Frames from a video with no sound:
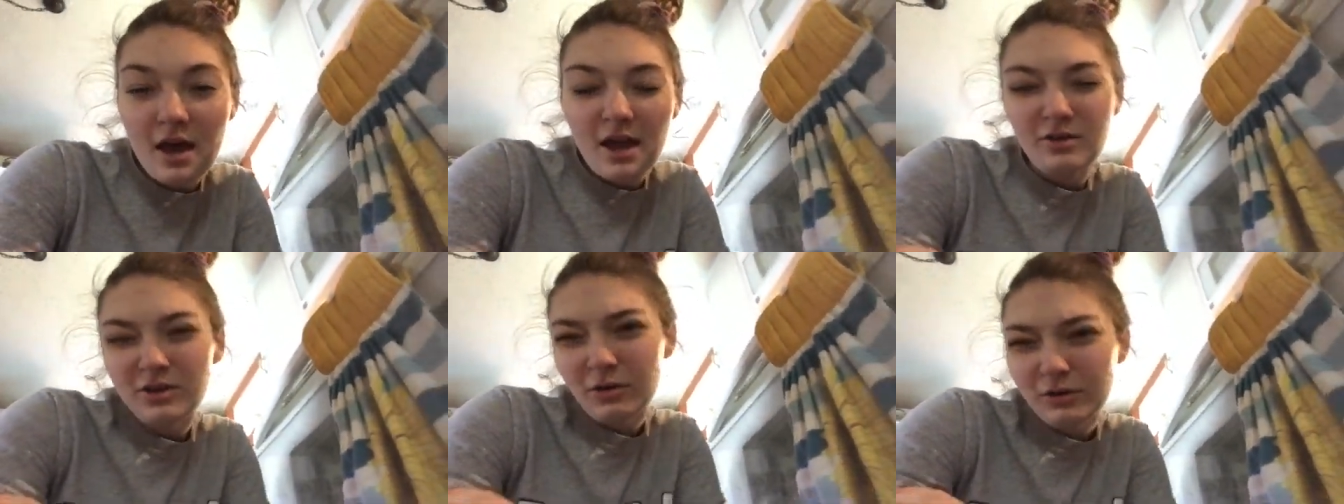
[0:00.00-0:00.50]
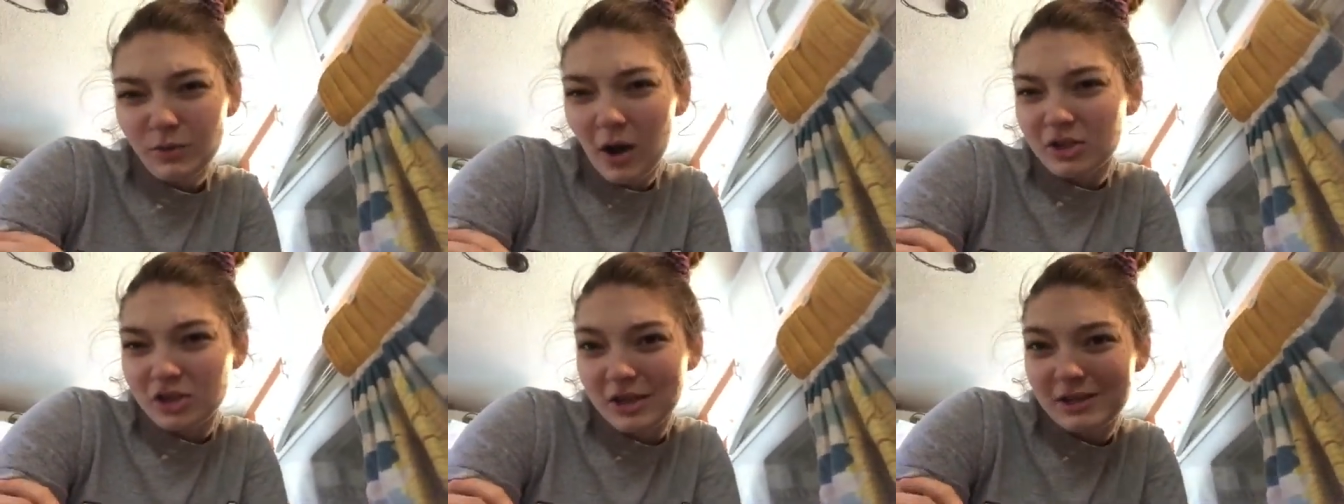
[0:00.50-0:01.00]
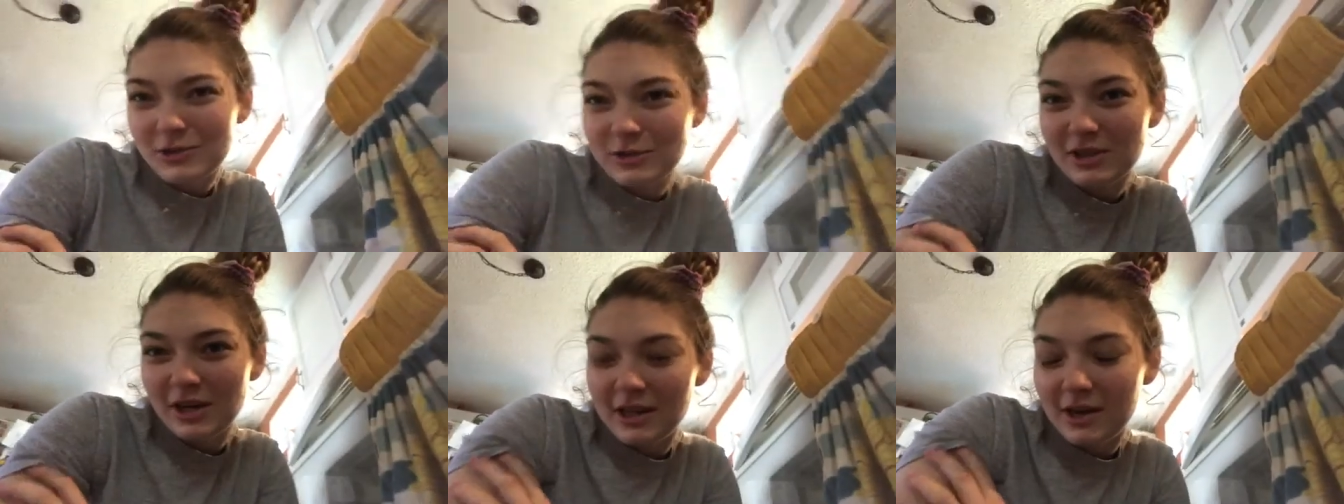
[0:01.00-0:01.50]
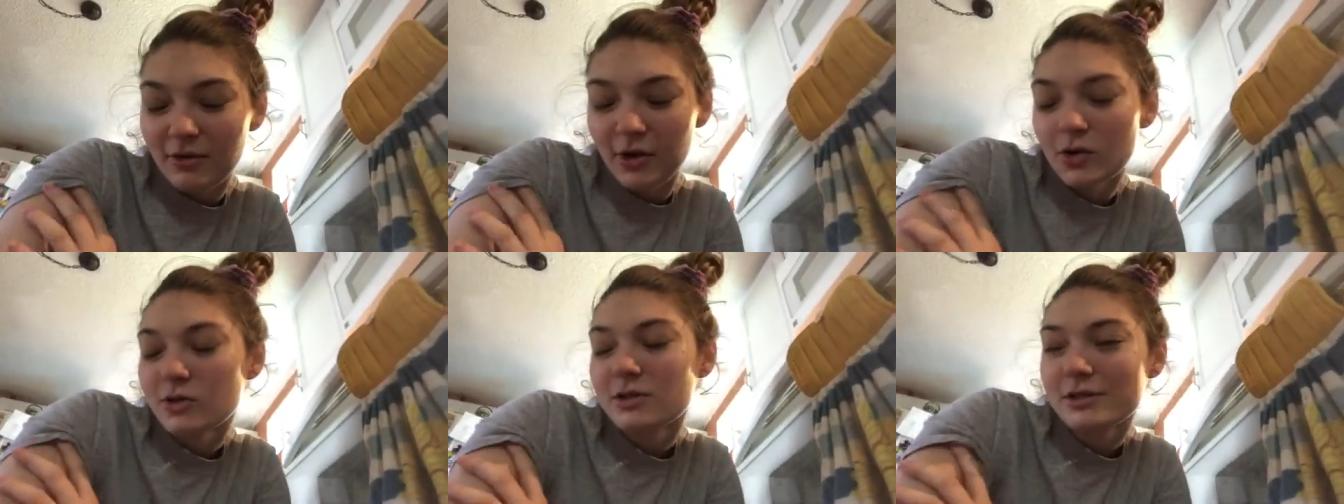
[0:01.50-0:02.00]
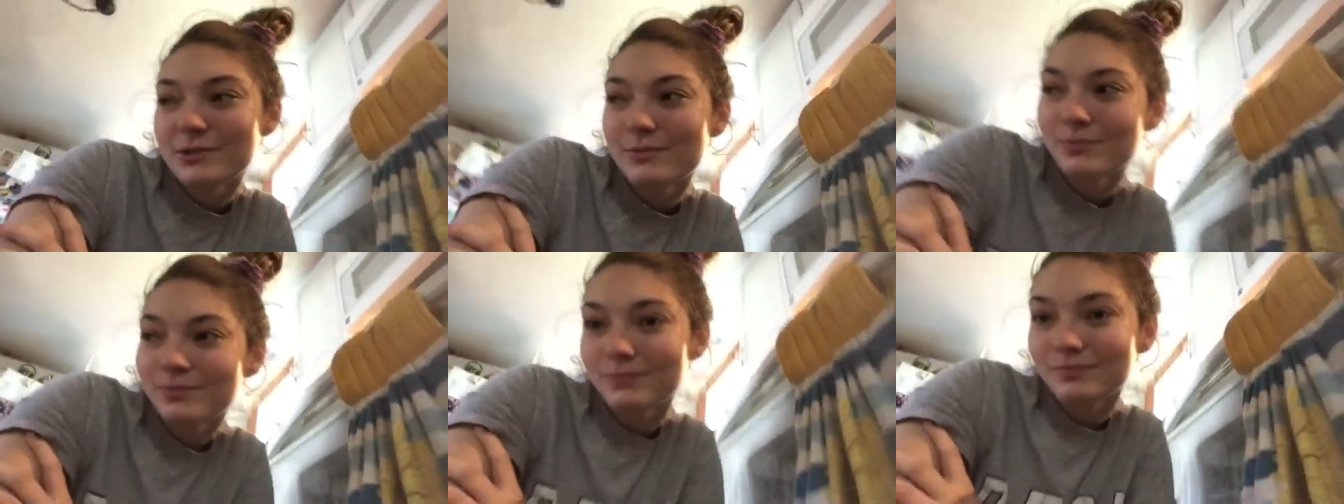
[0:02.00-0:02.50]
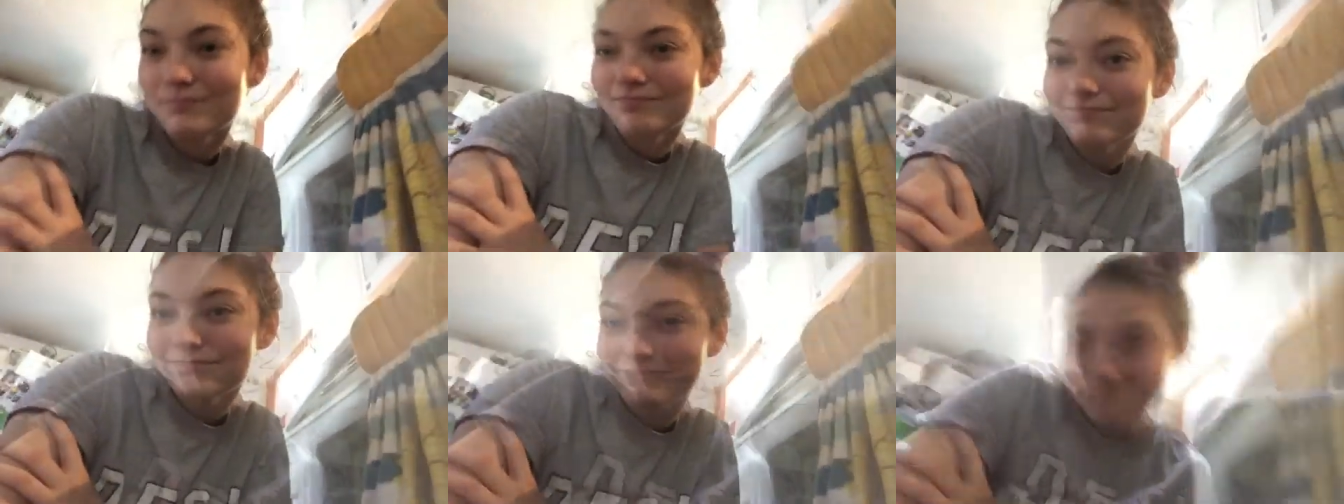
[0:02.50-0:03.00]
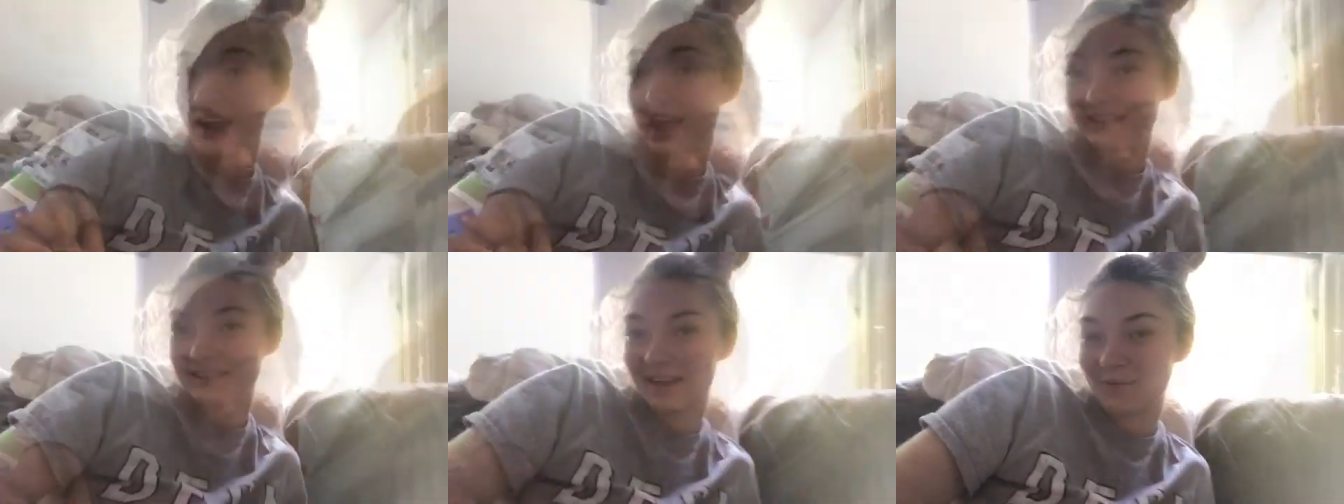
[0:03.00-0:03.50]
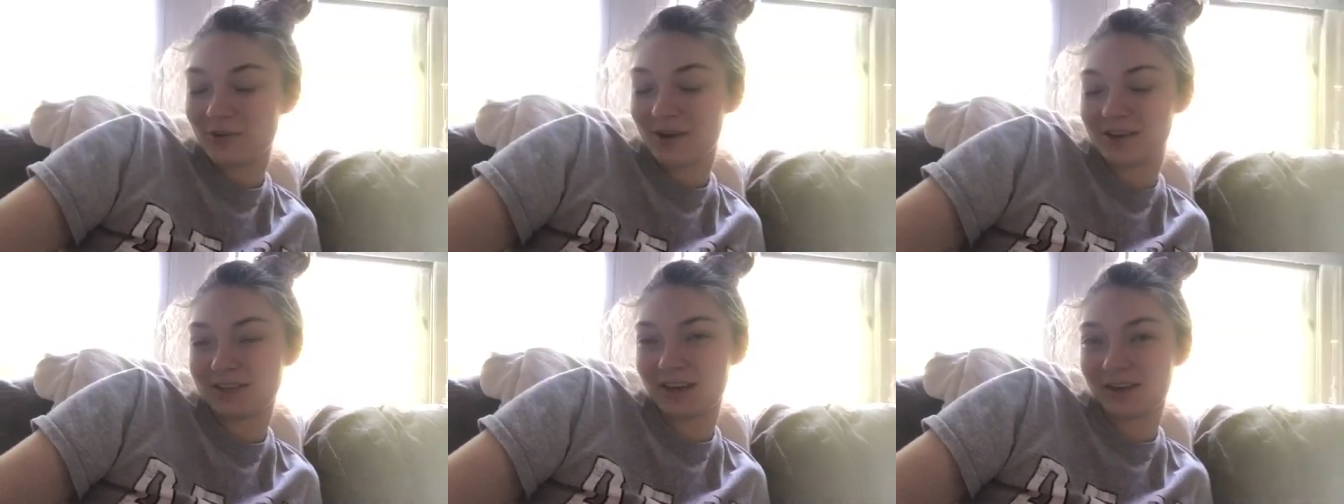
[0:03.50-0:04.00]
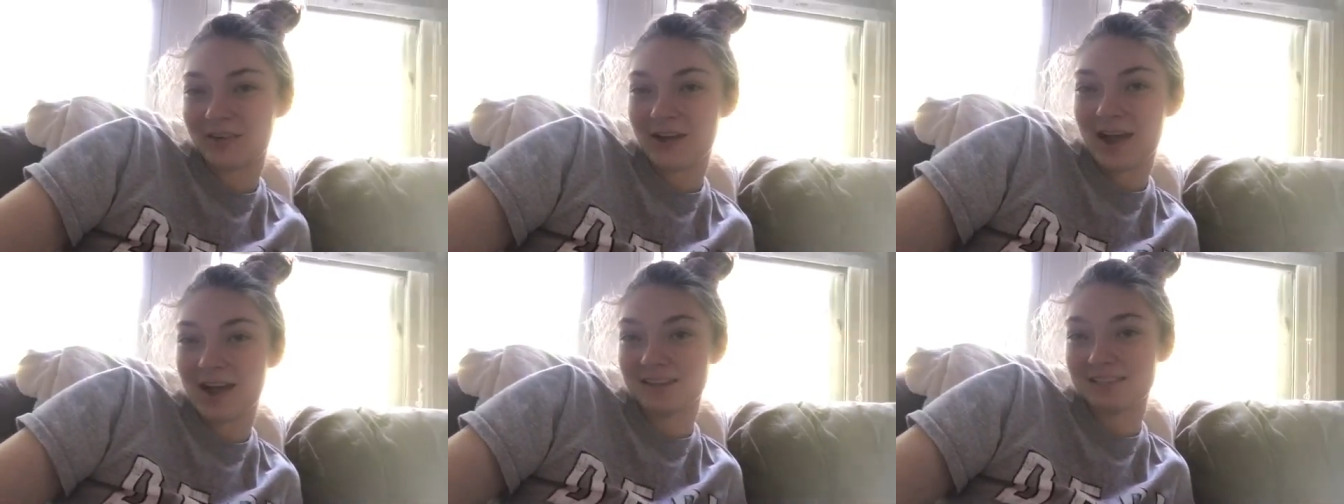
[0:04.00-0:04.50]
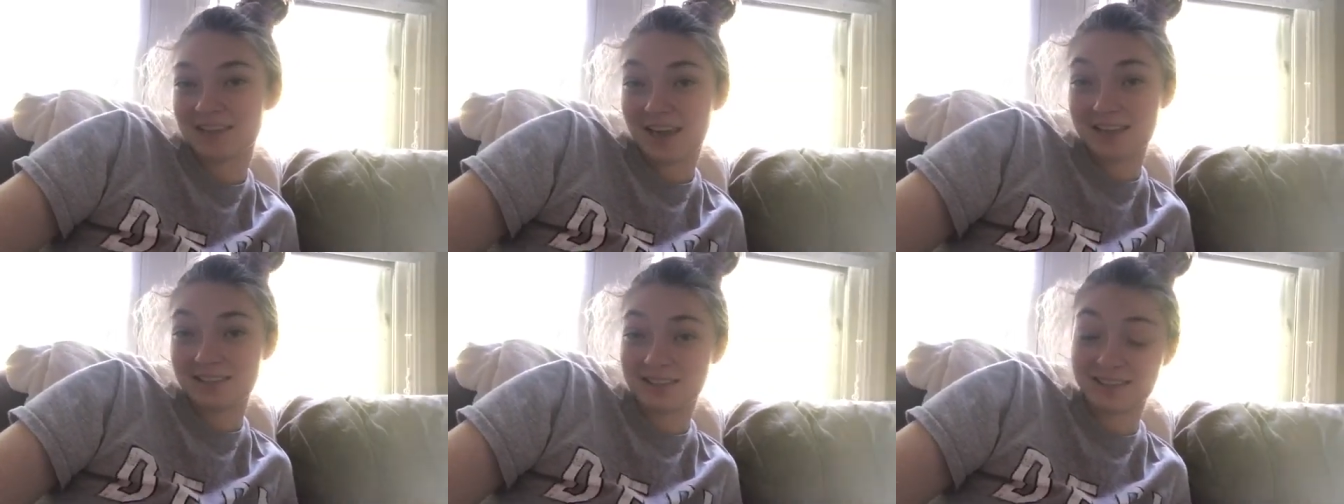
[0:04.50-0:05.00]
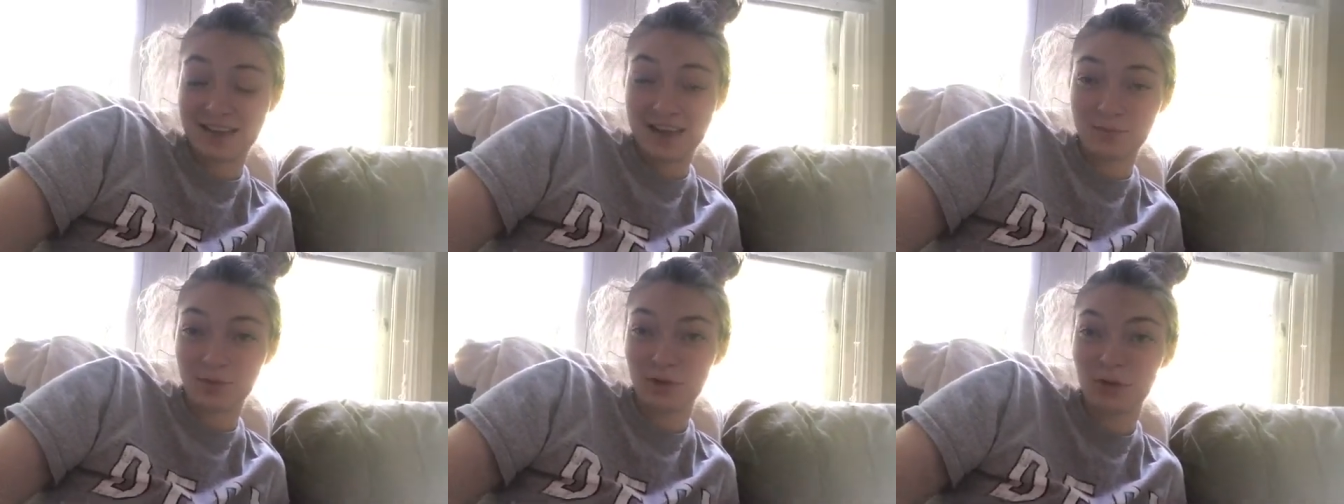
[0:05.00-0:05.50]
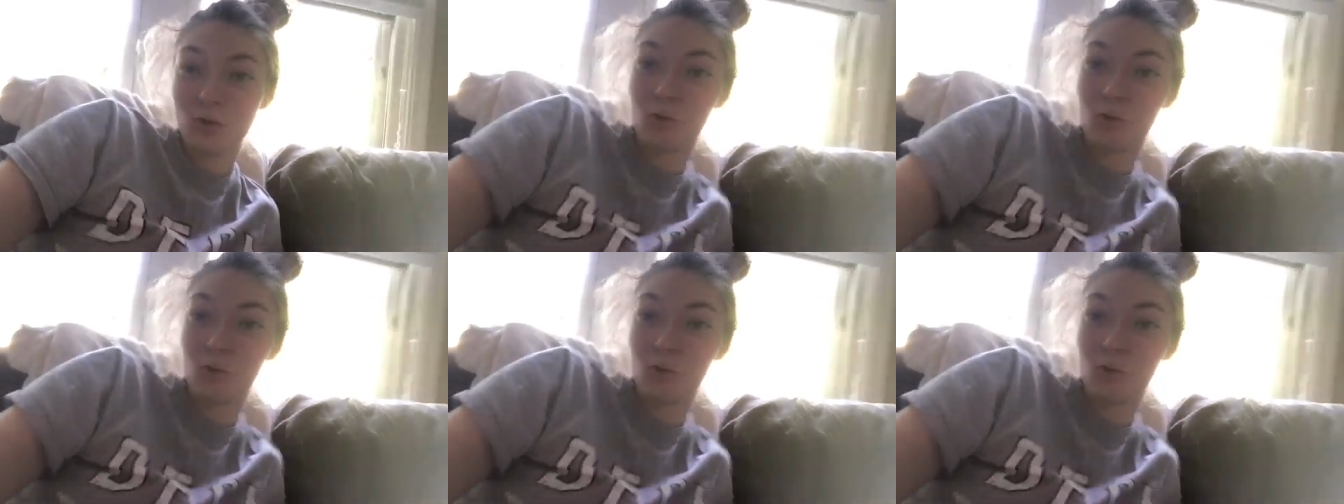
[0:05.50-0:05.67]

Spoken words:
You can always wash it, so it's not that gross. Next up, we're gonna talk about how to stay sustainable